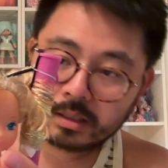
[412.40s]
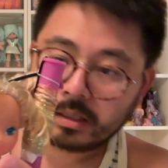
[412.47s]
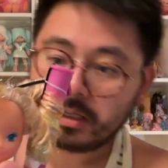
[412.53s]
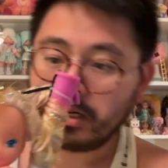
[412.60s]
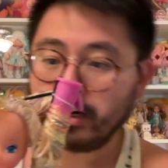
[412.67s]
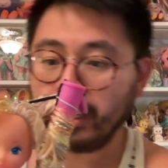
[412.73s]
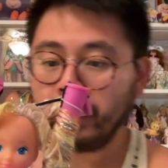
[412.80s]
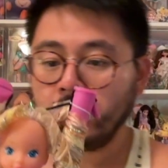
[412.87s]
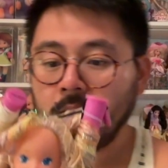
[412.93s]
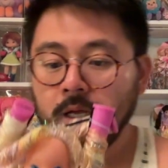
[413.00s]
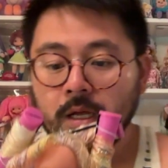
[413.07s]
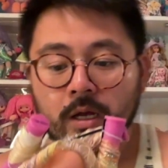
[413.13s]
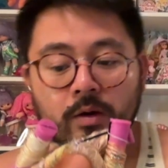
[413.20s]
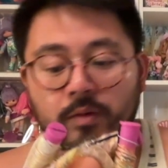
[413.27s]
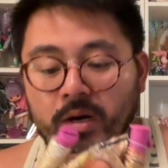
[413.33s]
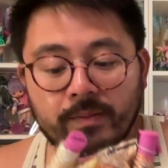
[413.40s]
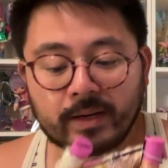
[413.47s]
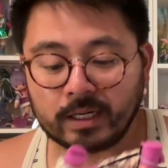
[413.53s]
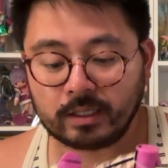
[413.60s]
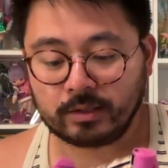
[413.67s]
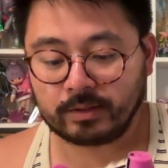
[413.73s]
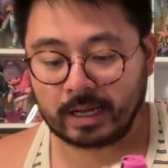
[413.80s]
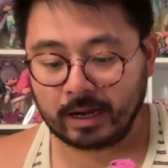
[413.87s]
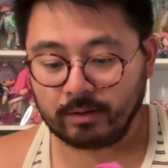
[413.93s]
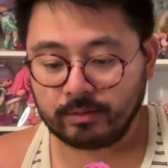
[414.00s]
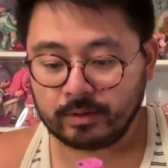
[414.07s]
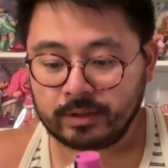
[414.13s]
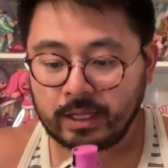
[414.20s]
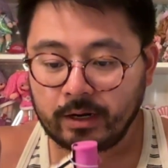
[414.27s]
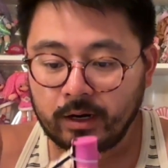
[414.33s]
All right. What am I going to do now?
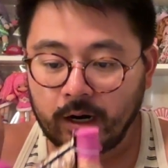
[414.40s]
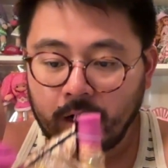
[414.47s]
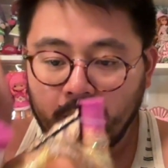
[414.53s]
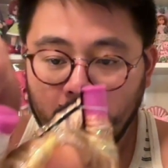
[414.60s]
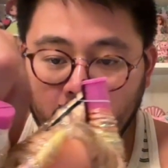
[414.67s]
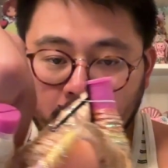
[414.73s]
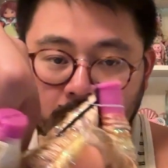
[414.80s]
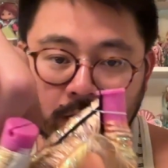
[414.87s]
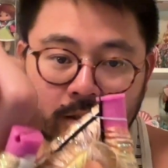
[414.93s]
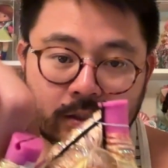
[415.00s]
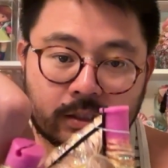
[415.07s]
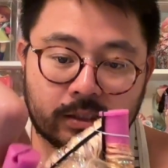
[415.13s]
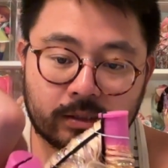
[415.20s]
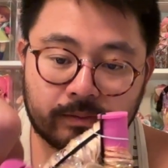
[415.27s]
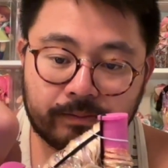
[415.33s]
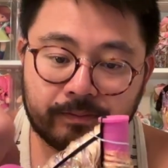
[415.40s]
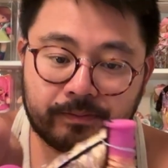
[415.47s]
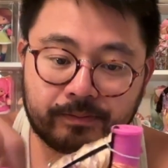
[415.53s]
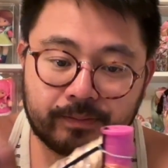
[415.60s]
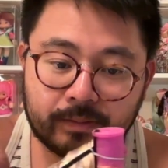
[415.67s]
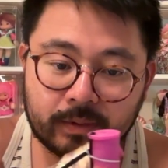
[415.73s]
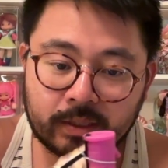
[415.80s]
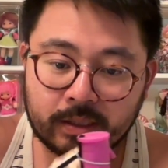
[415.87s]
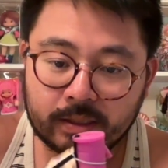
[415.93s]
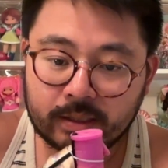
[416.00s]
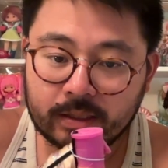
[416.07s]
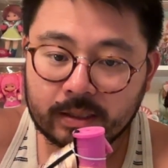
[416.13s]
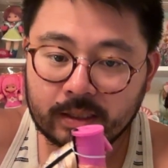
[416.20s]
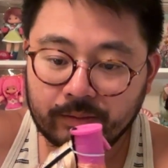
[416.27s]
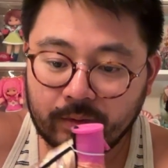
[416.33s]
There are just
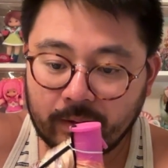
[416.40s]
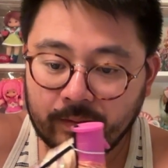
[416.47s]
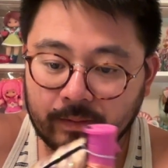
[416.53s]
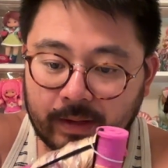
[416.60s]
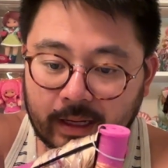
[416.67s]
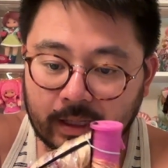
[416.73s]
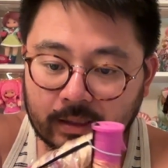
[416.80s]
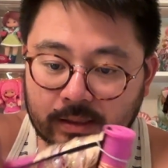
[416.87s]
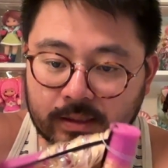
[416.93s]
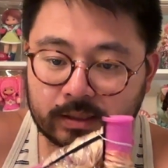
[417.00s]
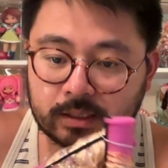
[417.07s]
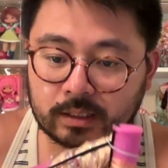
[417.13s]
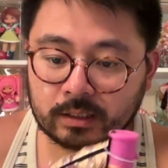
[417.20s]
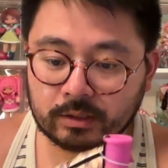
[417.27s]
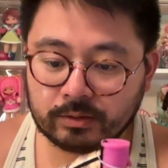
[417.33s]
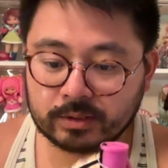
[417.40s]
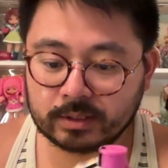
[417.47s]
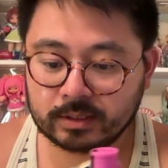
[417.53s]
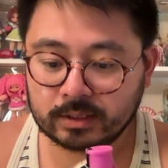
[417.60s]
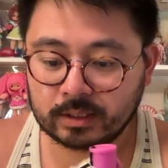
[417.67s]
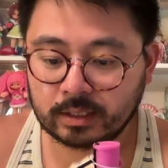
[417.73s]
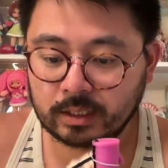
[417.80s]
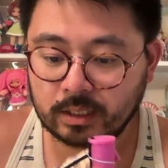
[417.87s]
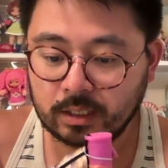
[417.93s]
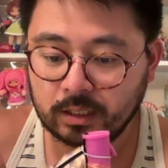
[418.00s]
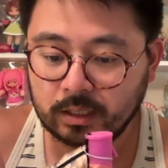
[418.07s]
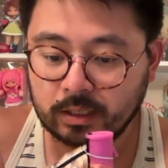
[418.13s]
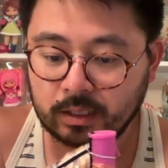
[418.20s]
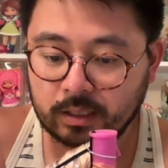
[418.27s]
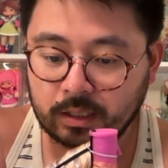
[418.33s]
some rubber bands loose
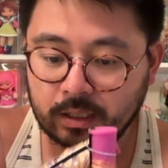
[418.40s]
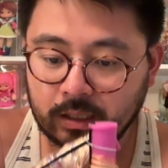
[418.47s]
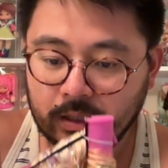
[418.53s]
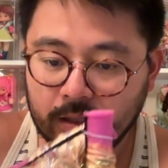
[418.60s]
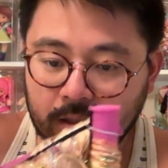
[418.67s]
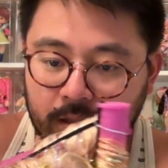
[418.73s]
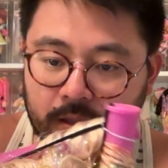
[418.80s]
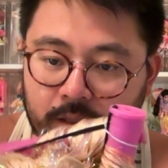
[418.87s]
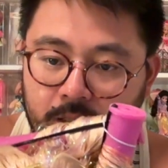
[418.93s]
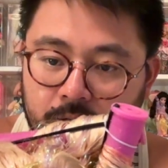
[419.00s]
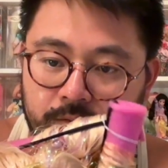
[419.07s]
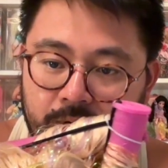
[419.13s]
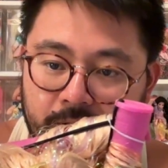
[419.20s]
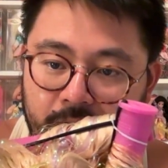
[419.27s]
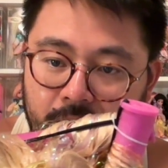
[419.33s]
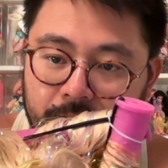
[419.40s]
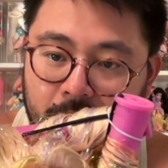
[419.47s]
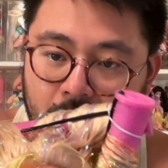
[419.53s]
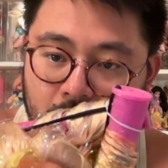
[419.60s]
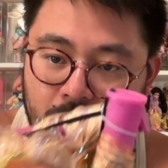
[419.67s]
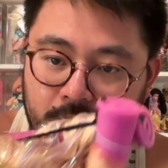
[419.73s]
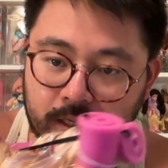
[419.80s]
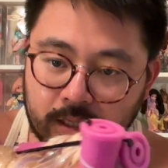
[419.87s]
running amok.